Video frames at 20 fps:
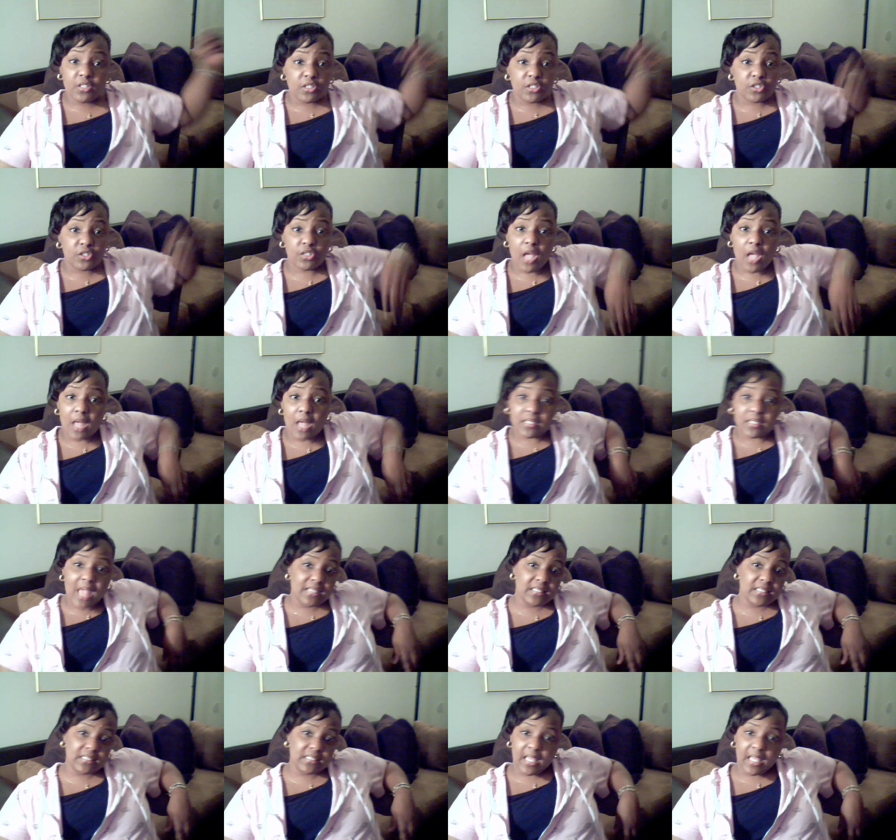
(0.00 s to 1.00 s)
just shocked. I
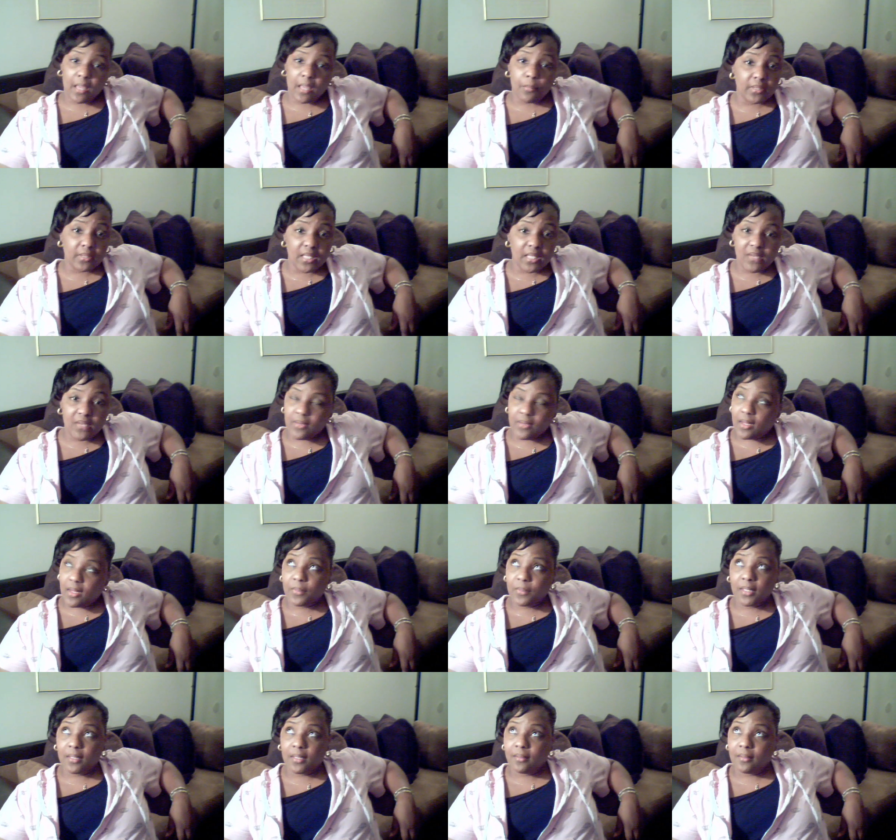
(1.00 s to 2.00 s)
just can't believe it. I
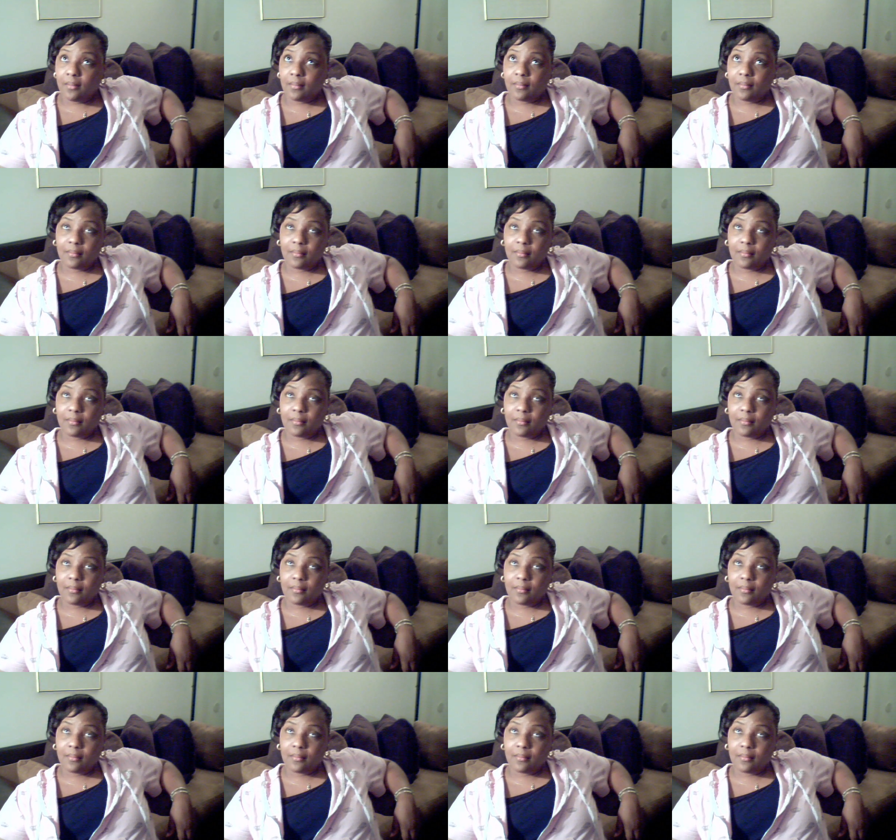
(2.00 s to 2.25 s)
mean...